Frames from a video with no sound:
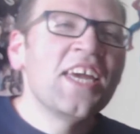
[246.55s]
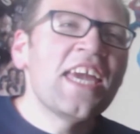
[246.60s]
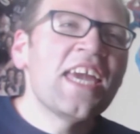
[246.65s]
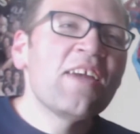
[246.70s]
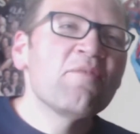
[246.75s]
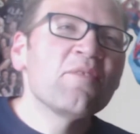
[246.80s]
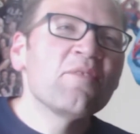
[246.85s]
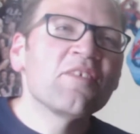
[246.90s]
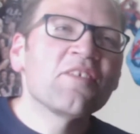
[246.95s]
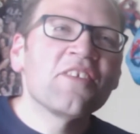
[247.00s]

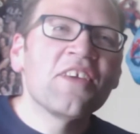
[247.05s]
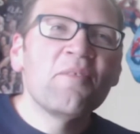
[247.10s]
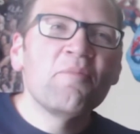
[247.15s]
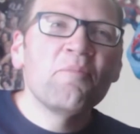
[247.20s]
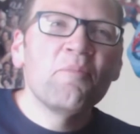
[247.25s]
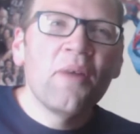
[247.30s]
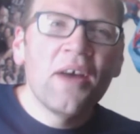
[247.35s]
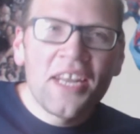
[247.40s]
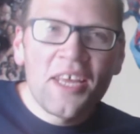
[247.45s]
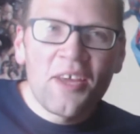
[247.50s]
He
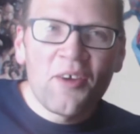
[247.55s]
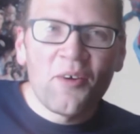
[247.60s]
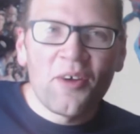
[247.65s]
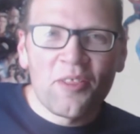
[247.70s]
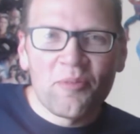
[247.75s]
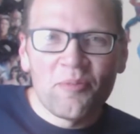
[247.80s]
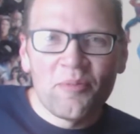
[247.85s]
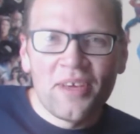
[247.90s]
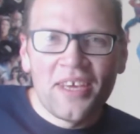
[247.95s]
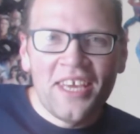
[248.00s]
sent
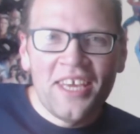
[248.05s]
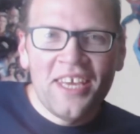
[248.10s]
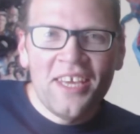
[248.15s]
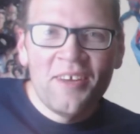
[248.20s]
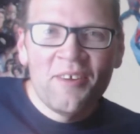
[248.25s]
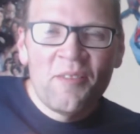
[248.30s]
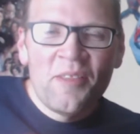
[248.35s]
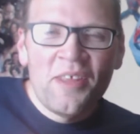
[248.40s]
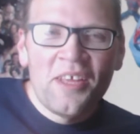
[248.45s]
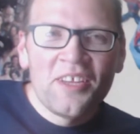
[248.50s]
money with
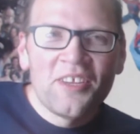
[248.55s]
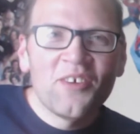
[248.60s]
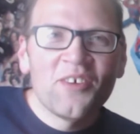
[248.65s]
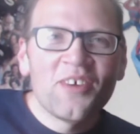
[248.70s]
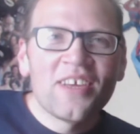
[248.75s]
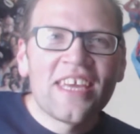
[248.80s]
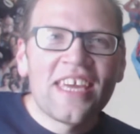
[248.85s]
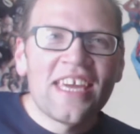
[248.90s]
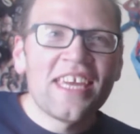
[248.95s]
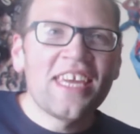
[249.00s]
me
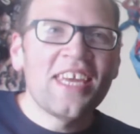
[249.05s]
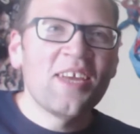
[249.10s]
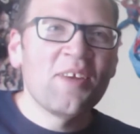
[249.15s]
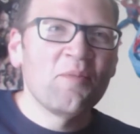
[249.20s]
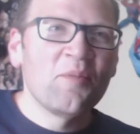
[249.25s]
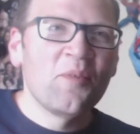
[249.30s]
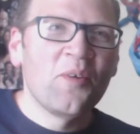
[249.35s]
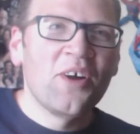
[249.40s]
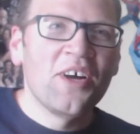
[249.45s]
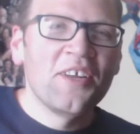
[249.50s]
to get
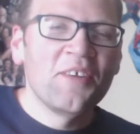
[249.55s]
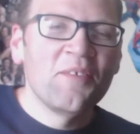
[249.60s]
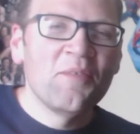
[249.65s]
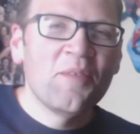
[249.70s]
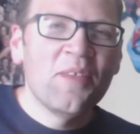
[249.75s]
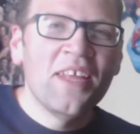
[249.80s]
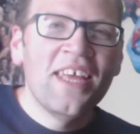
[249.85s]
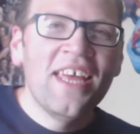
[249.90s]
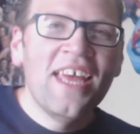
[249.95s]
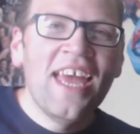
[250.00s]
him
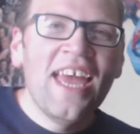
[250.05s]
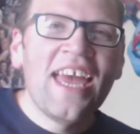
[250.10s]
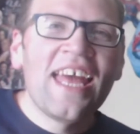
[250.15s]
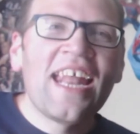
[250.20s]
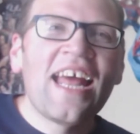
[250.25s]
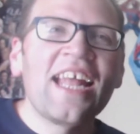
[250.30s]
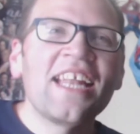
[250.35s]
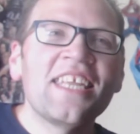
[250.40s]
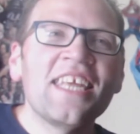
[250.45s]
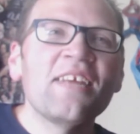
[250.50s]
one,
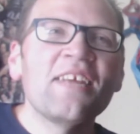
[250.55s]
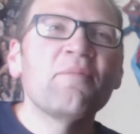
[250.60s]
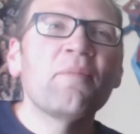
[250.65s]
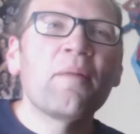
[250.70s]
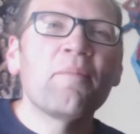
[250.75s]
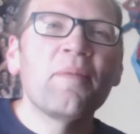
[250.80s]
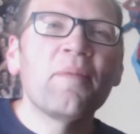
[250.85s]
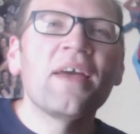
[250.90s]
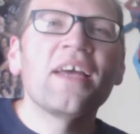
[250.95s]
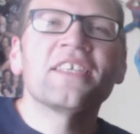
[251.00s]
and I
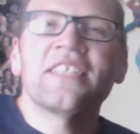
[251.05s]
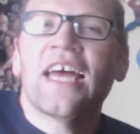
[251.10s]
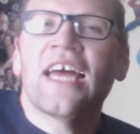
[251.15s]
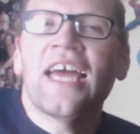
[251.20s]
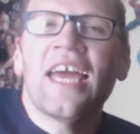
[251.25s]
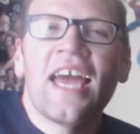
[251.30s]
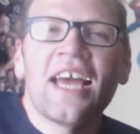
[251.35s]
did my best.